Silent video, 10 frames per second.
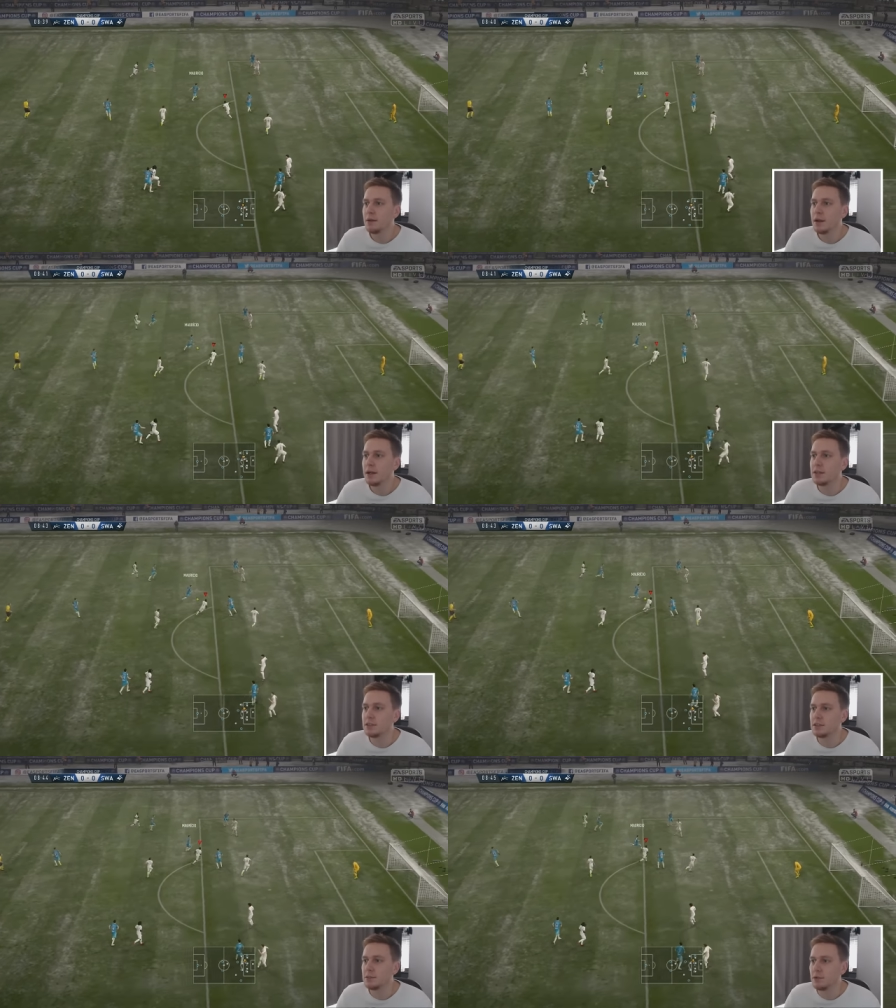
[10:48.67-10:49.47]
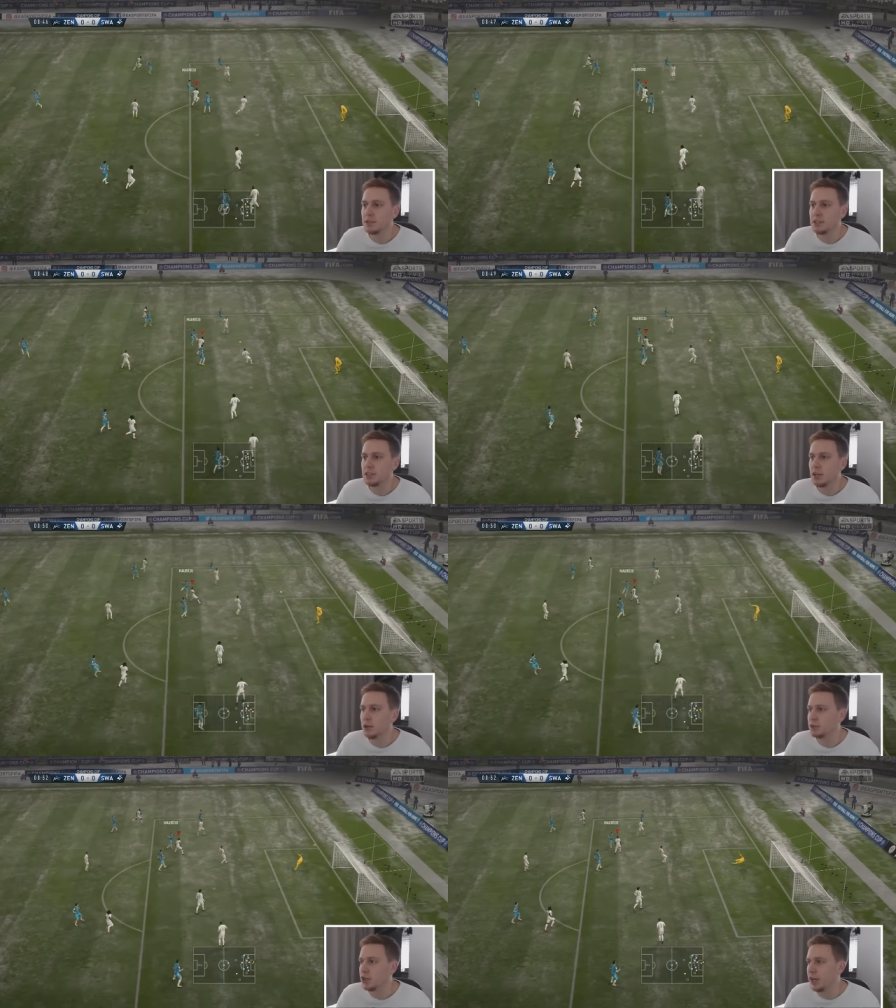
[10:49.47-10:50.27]
Plays it to
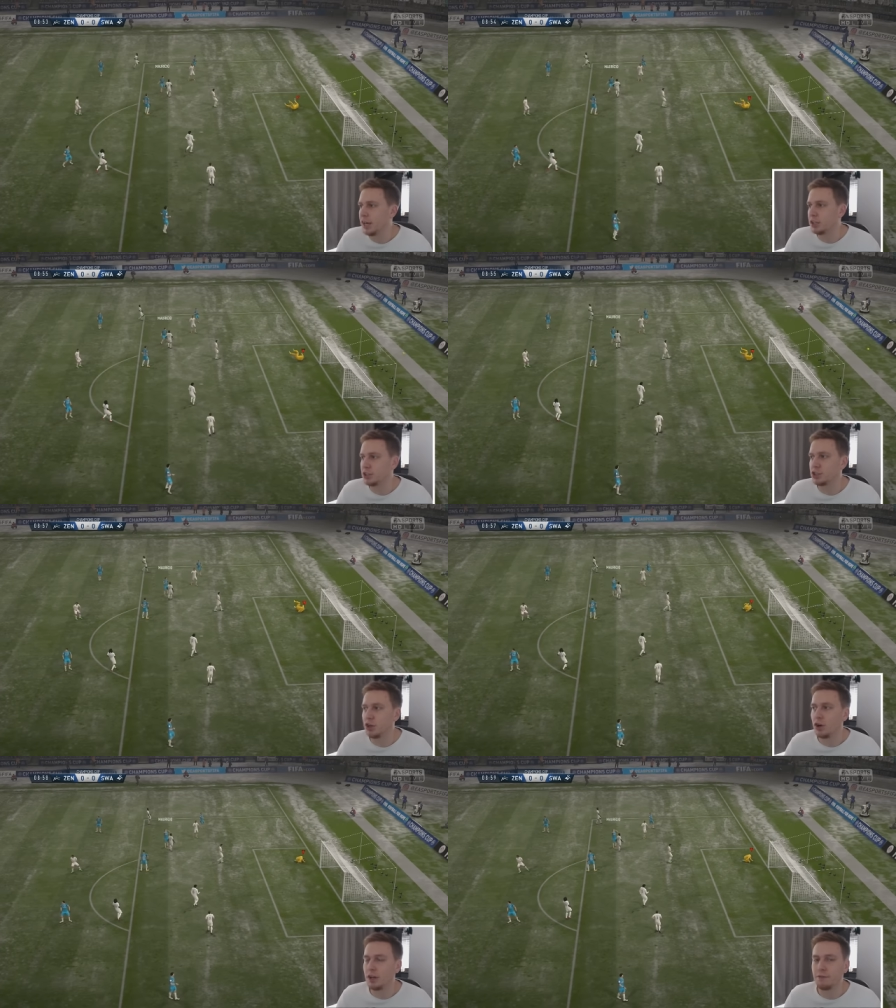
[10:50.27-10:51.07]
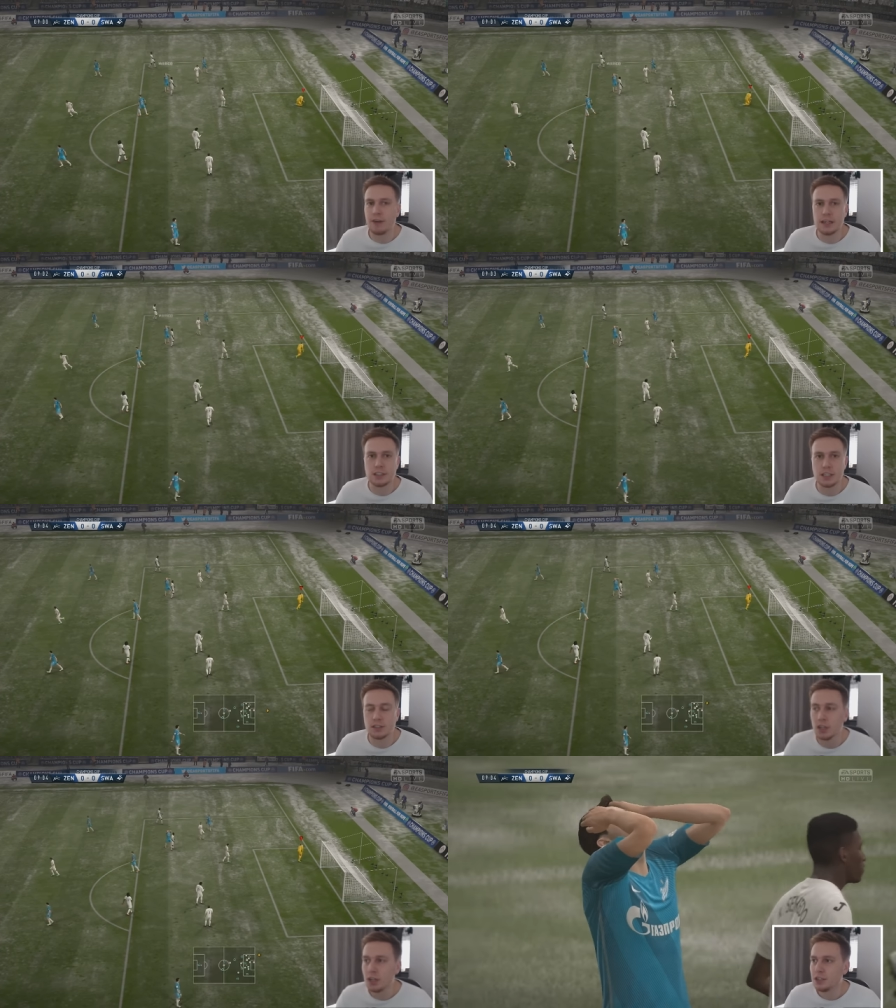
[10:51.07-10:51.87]
Maurizio. He's going to hit the shot and it
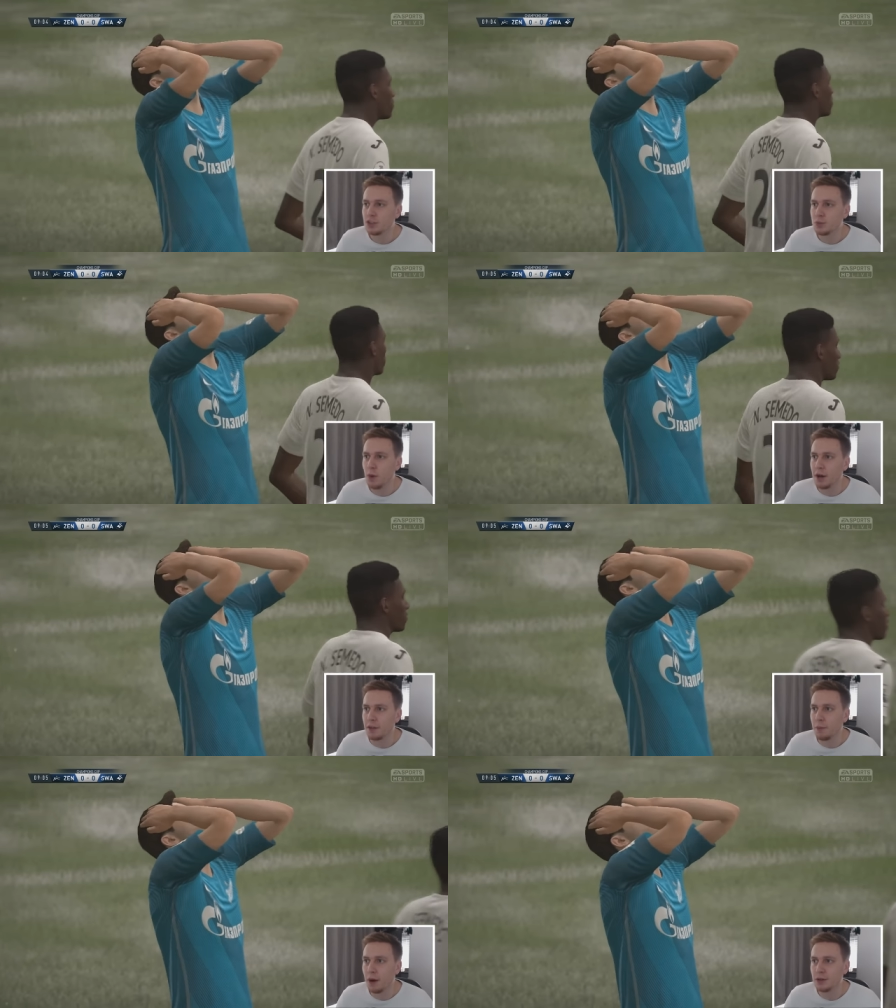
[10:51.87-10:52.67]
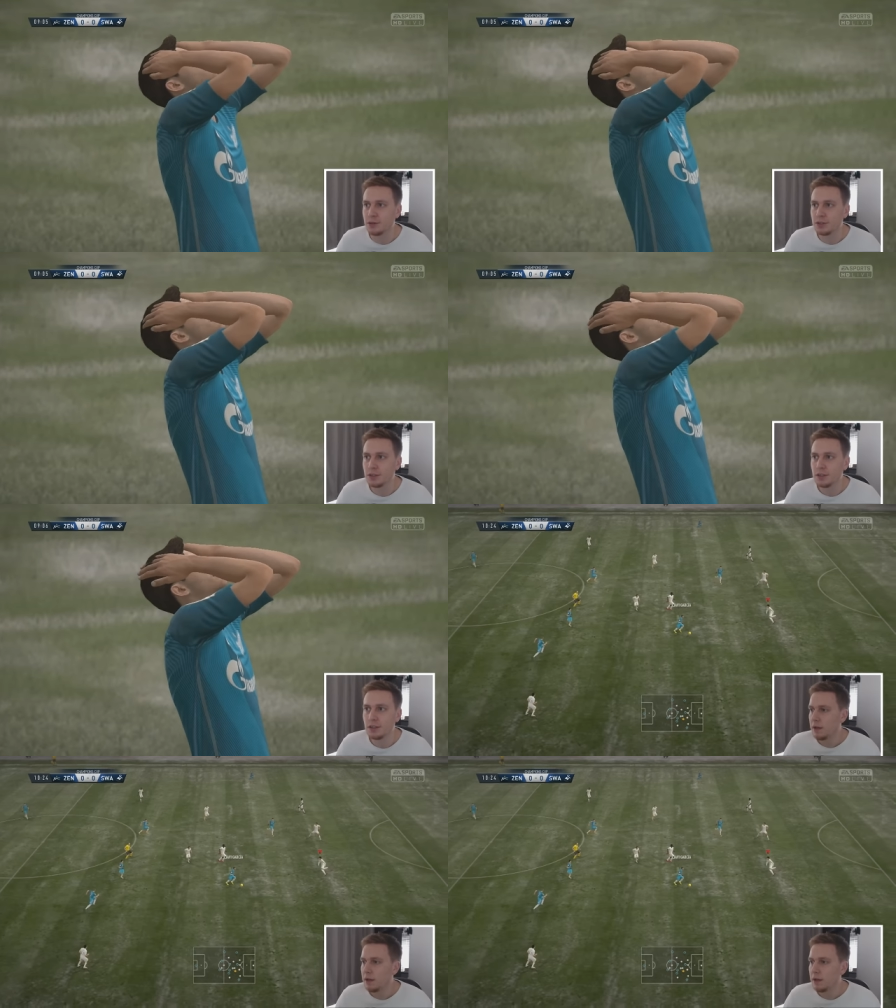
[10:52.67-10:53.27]
flashes just wide of the post.